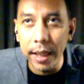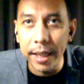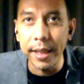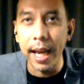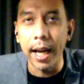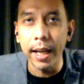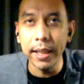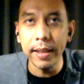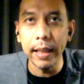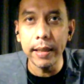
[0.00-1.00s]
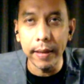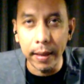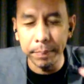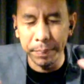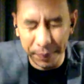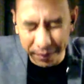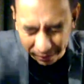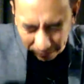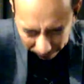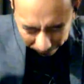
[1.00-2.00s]
India. It's
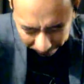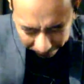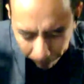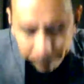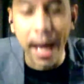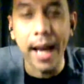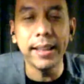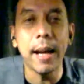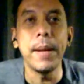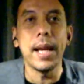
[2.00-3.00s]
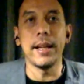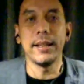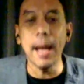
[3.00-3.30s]
tabla. Tabla.